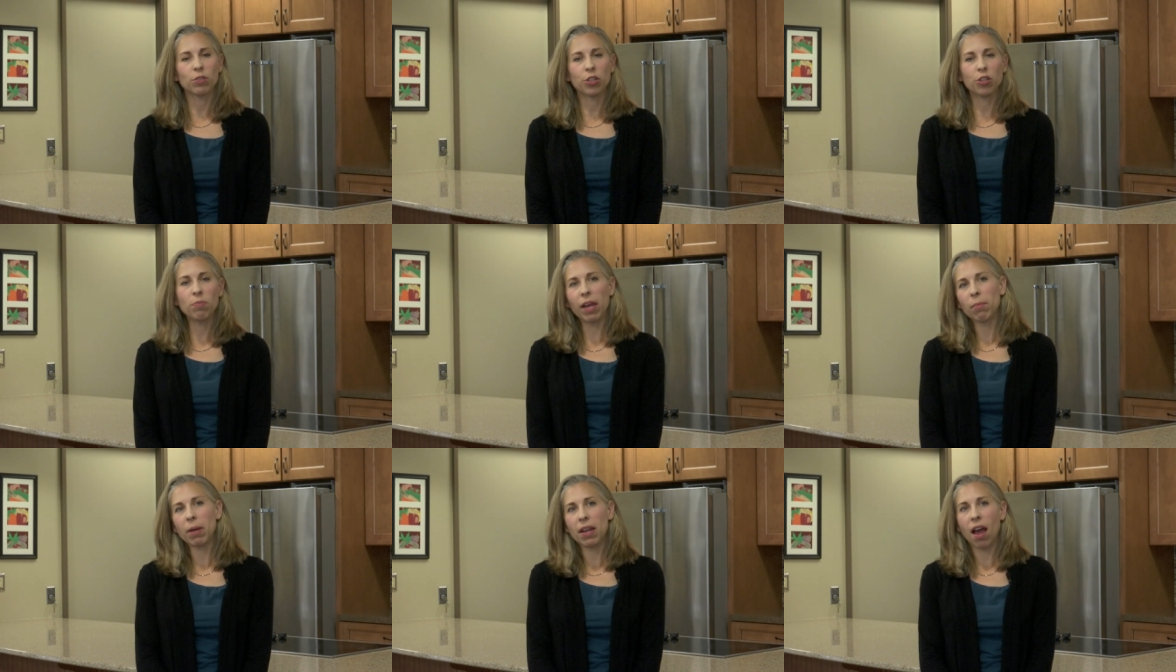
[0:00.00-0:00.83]
So you may
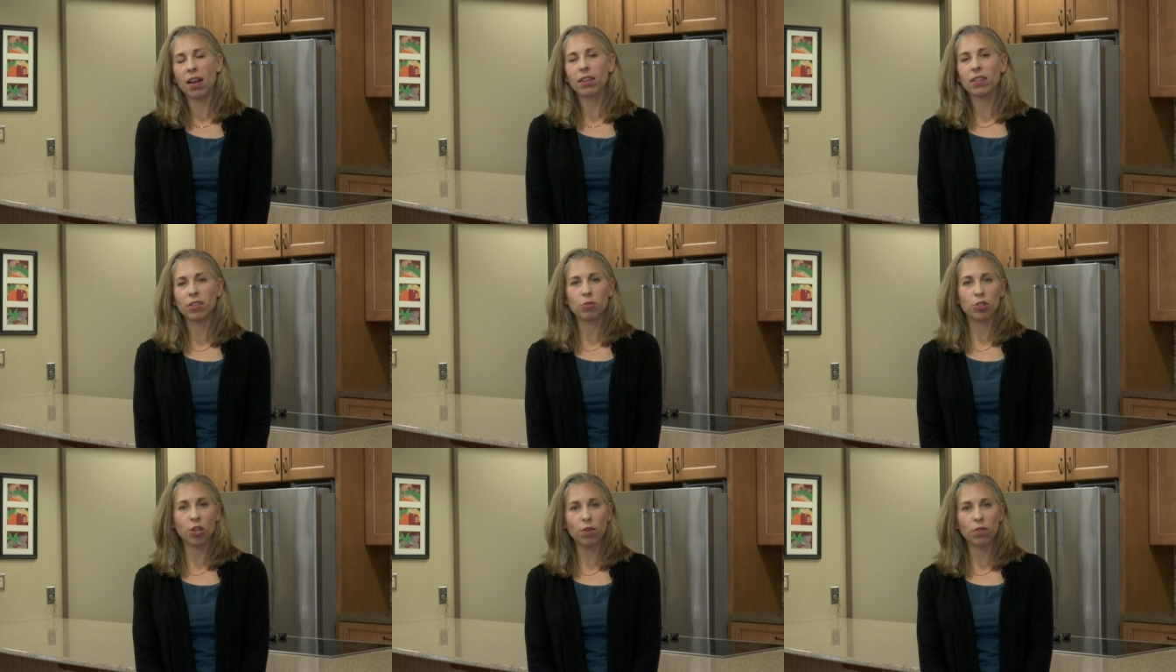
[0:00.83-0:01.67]
or may not
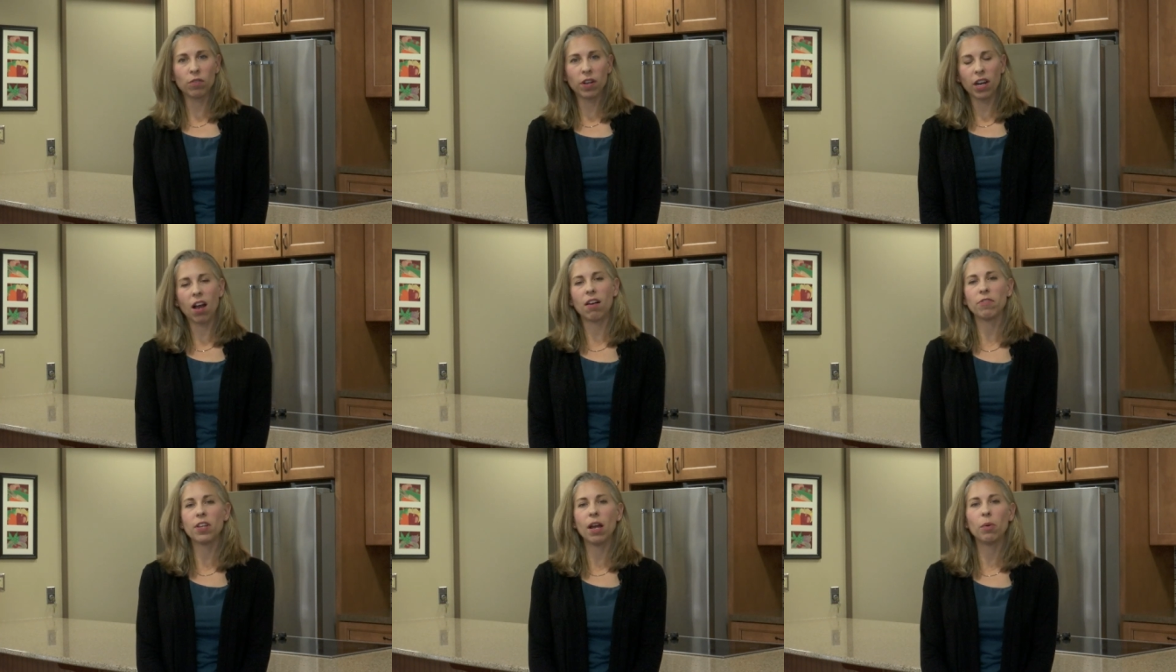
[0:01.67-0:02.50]
use tofu very
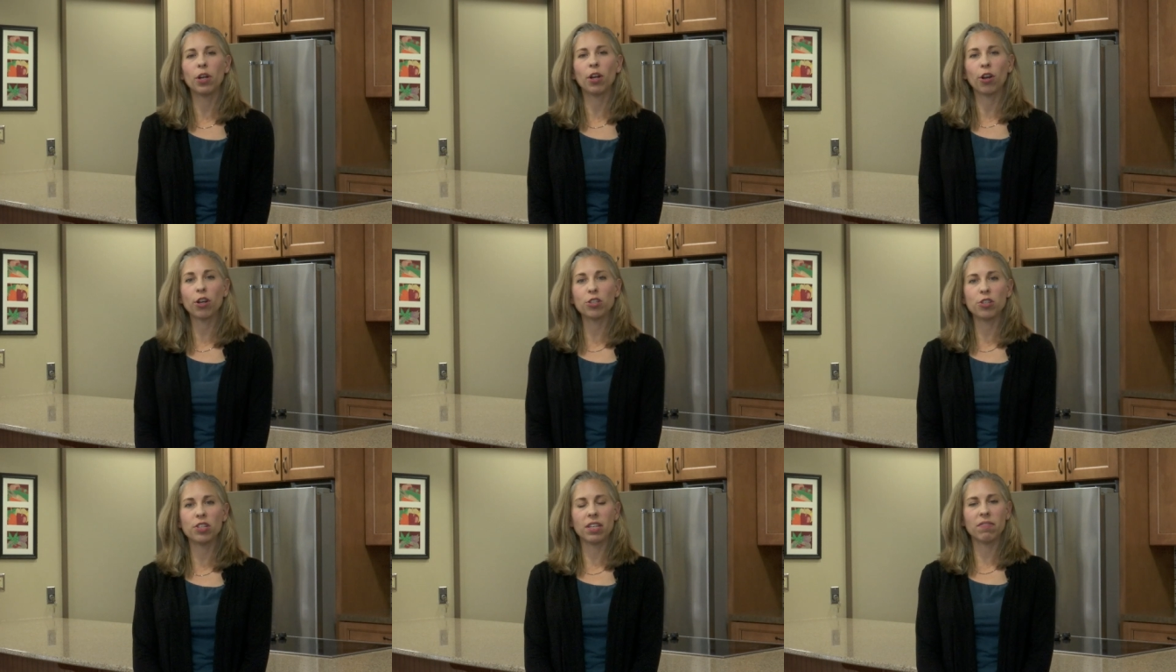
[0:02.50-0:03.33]
often. I would encourage
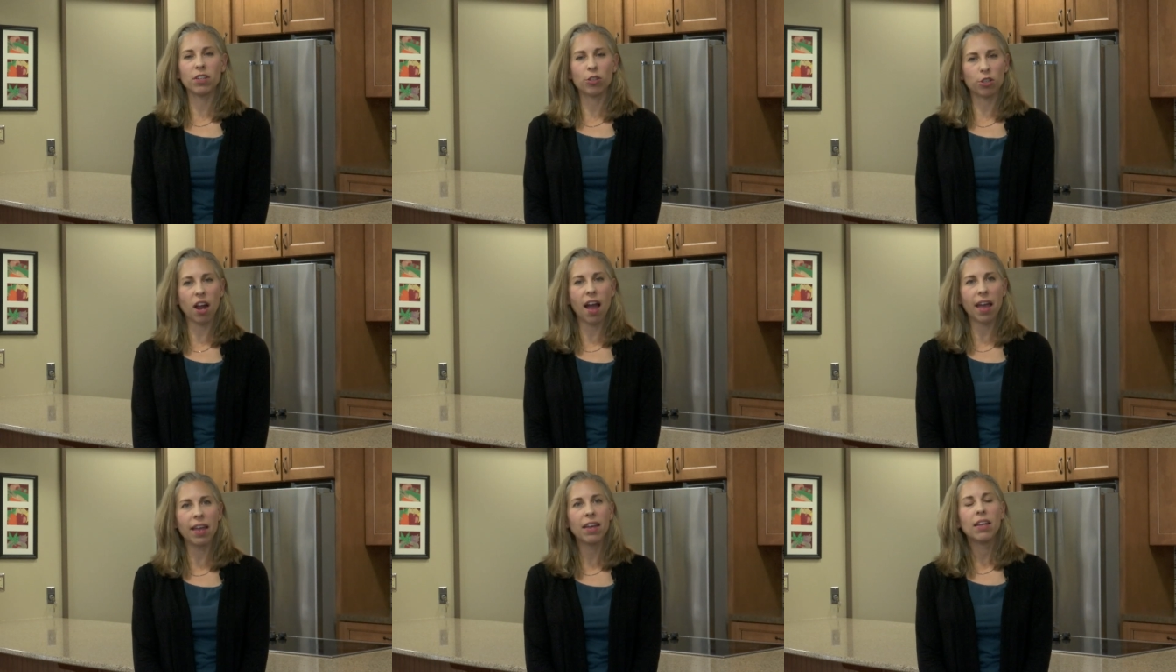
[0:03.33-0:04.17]
you to give it a
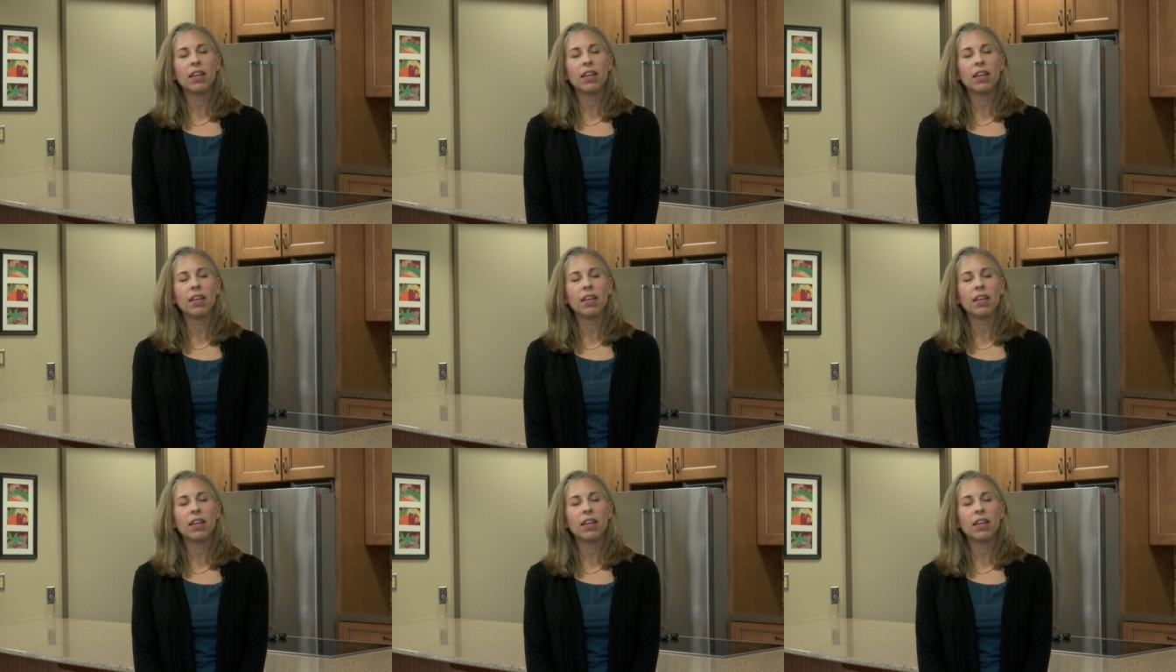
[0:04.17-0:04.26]
try.